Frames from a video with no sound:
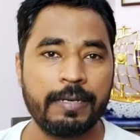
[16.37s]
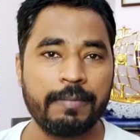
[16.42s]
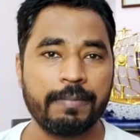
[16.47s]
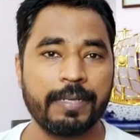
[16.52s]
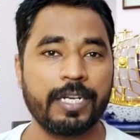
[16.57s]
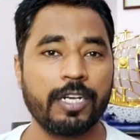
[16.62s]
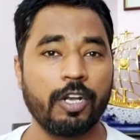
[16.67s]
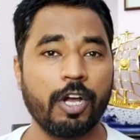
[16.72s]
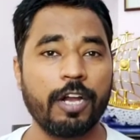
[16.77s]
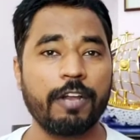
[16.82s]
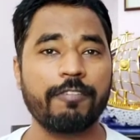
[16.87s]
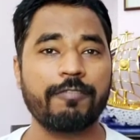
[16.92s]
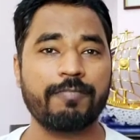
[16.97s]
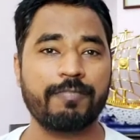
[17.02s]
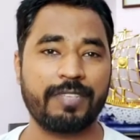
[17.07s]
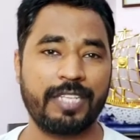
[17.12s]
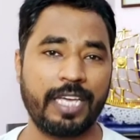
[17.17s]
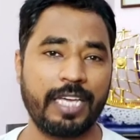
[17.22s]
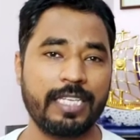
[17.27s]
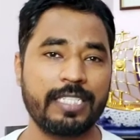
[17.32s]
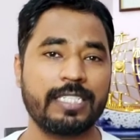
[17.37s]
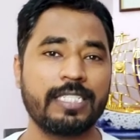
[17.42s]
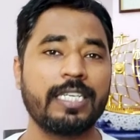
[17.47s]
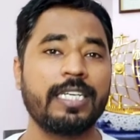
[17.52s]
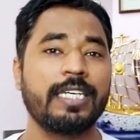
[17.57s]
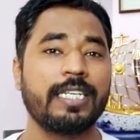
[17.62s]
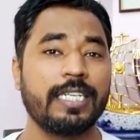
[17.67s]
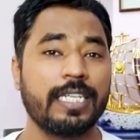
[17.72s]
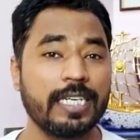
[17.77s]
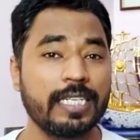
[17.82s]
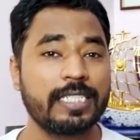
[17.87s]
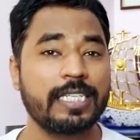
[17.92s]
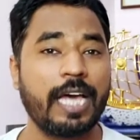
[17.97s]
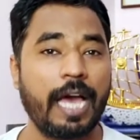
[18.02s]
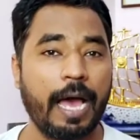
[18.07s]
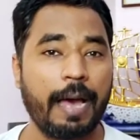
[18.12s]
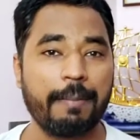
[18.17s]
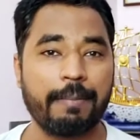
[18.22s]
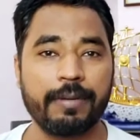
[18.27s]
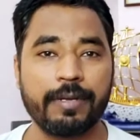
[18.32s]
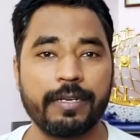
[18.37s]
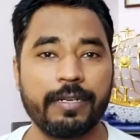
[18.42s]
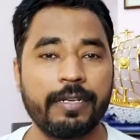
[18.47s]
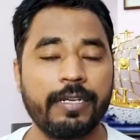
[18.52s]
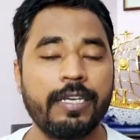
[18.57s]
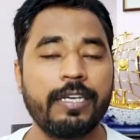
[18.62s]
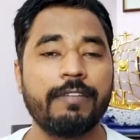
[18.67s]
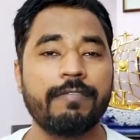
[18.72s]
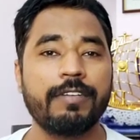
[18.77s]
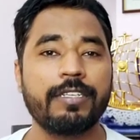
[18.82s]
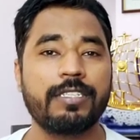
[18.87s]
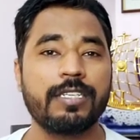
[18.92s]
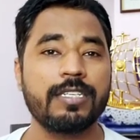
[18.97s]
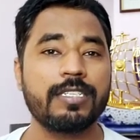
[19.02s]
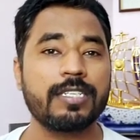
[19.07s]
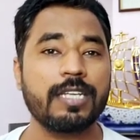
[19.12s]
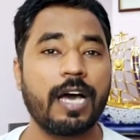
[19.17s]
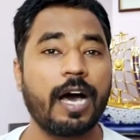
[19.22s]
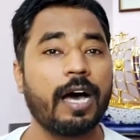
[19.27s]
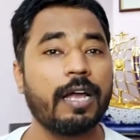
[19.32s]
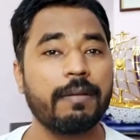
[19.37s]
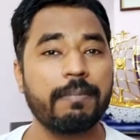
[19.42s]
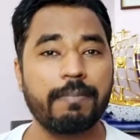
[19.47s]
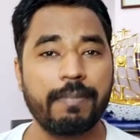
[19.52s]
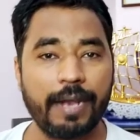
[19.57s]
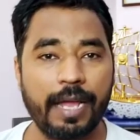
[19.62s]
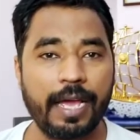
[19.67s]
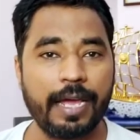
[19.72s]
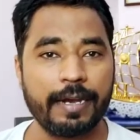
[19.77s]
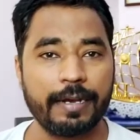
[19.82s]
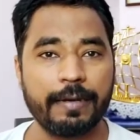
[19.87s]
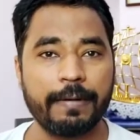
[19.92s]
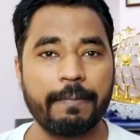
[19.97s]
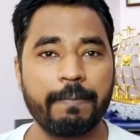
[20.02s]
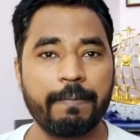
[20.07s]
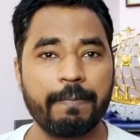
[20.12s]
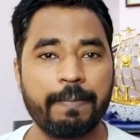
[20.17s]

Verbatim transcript: But a lot of things does happen which is unplanned.